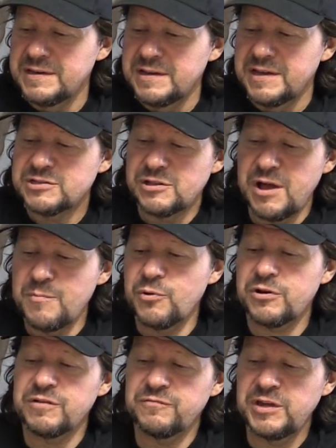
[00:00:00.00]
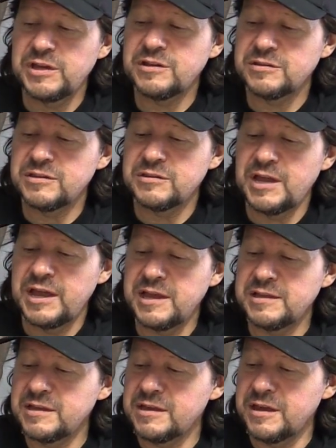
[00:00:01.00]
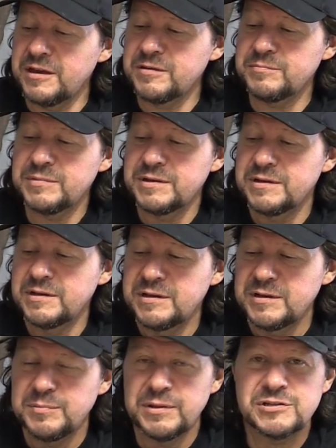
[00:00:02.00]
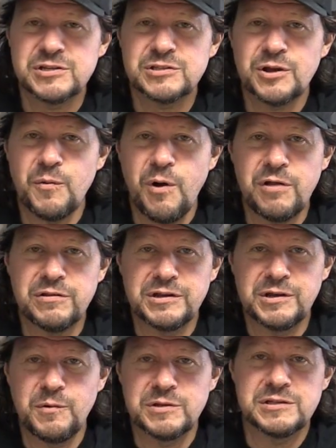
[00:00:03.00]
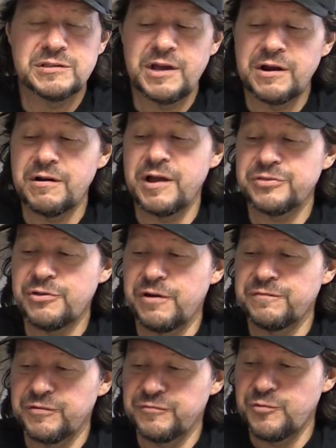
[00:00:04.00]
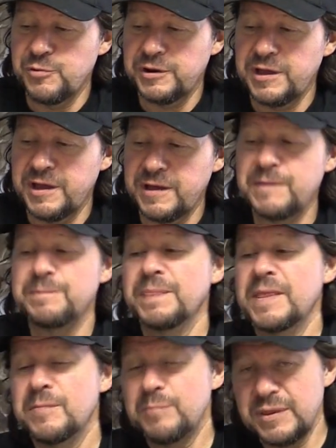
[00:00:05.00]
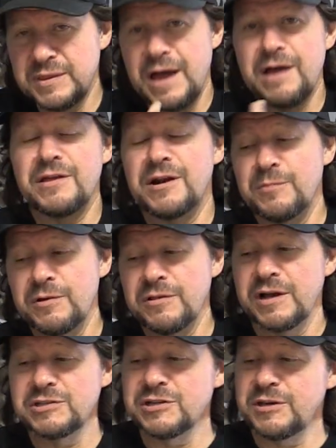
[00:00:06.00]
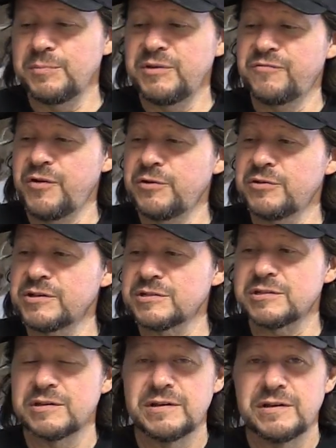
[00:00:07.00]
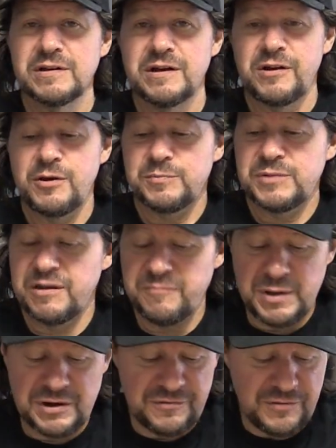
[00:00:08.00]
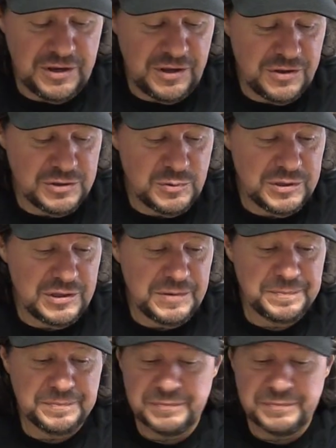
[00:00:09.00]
it's a lot more convenient than the HandyCam. But just the quality wasn't there, I thought, for 4K. But now that I realize it could be focused, I hope to have better videos with it.